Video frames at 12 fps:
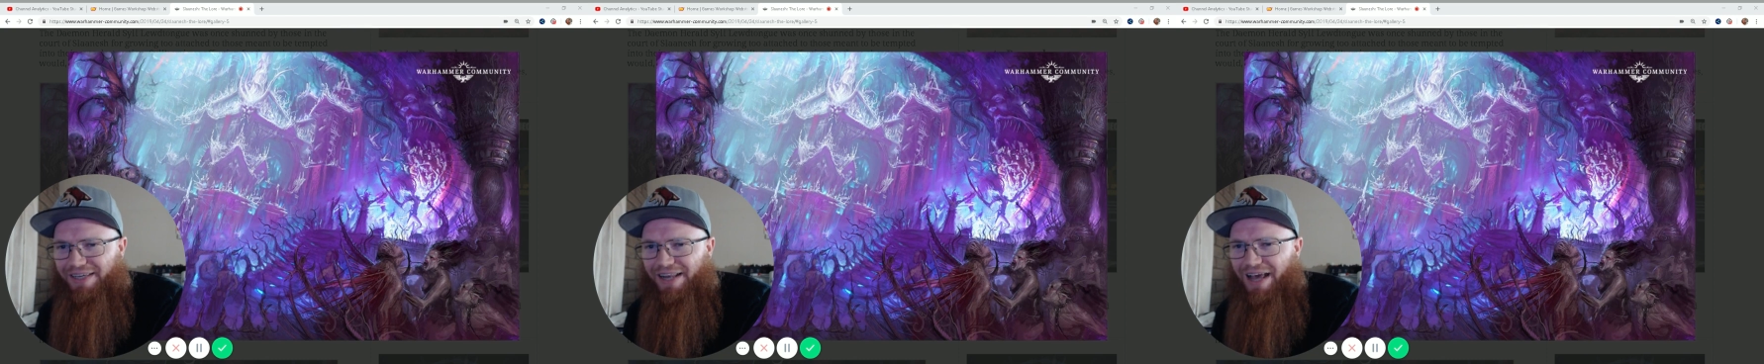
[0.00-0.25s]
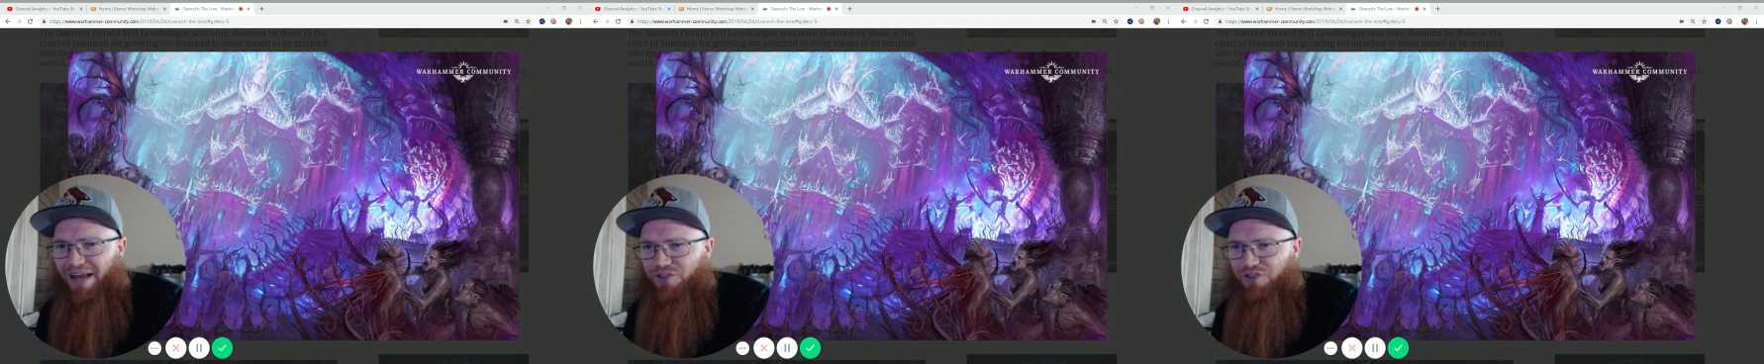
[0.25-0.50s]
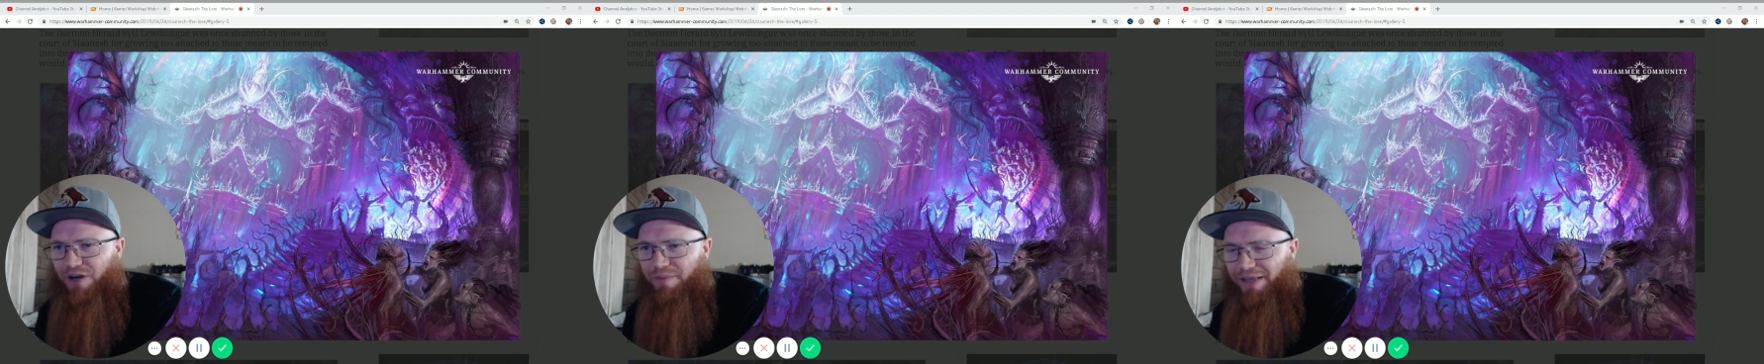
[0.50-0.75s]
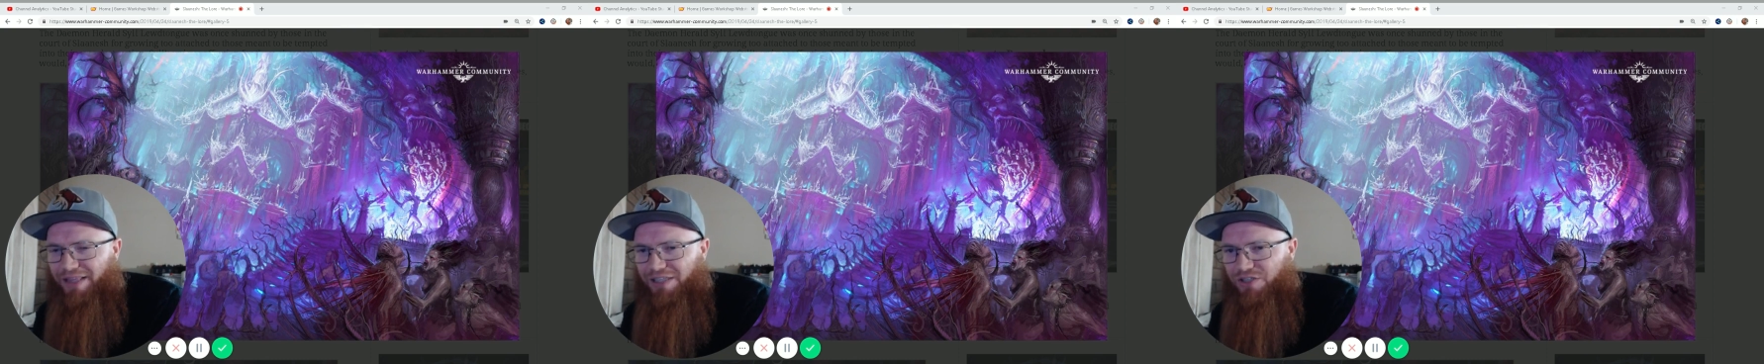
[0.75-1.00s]
and how to try to
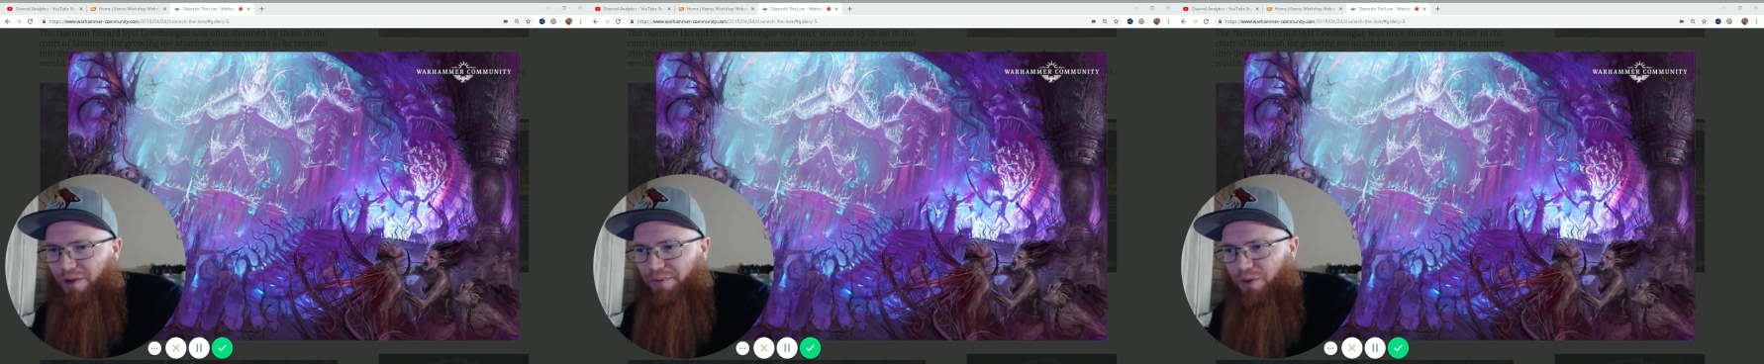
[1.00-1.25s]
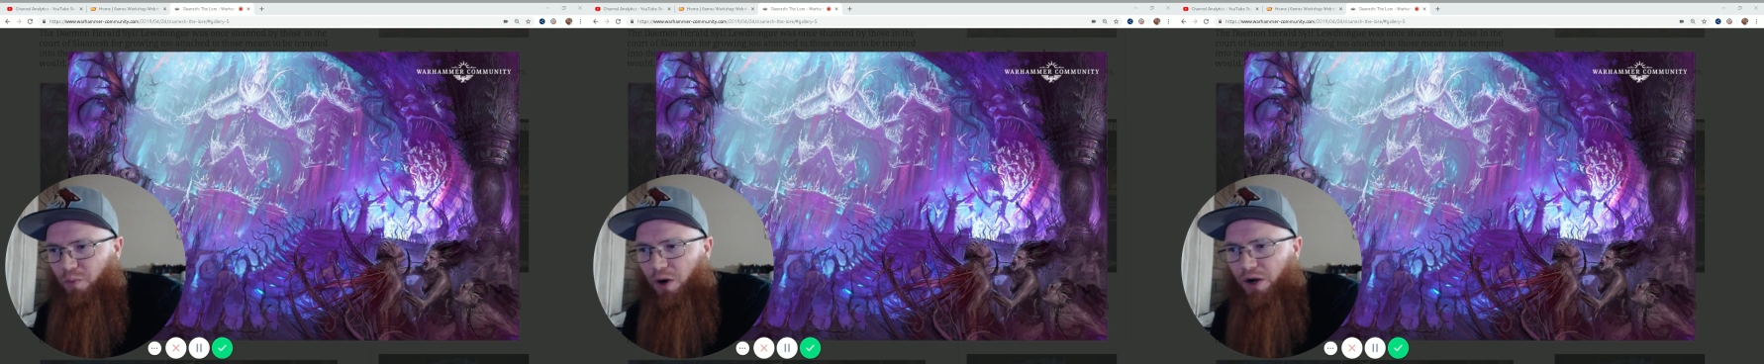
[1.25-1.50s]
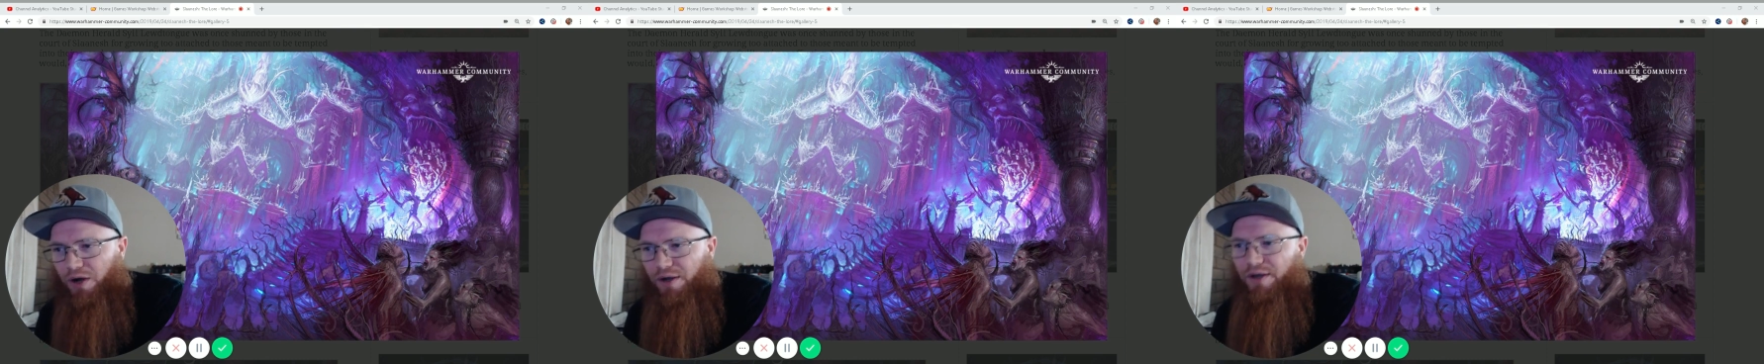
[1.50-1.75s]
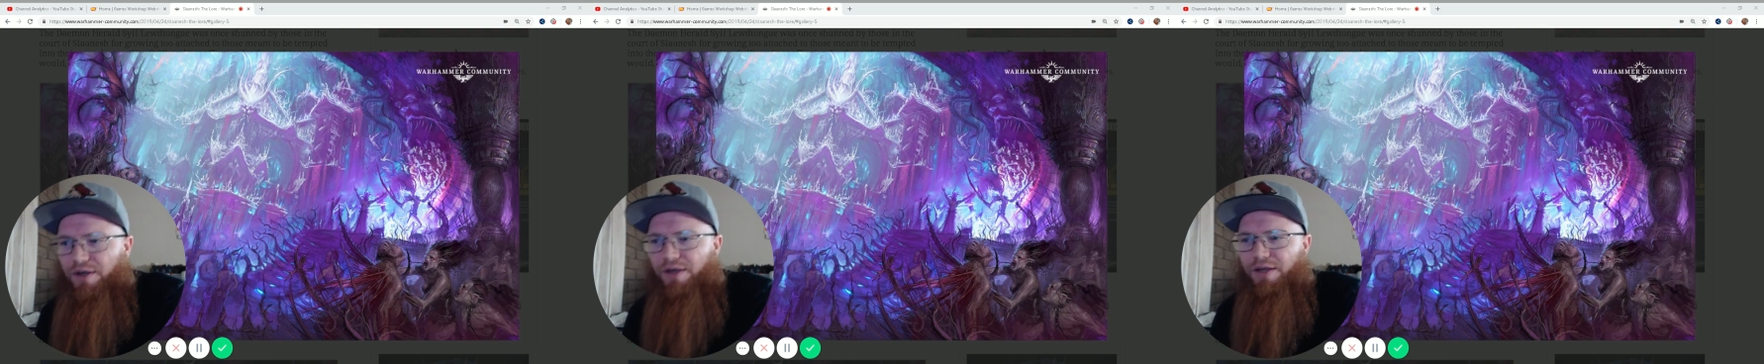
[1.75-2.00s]
make this army work,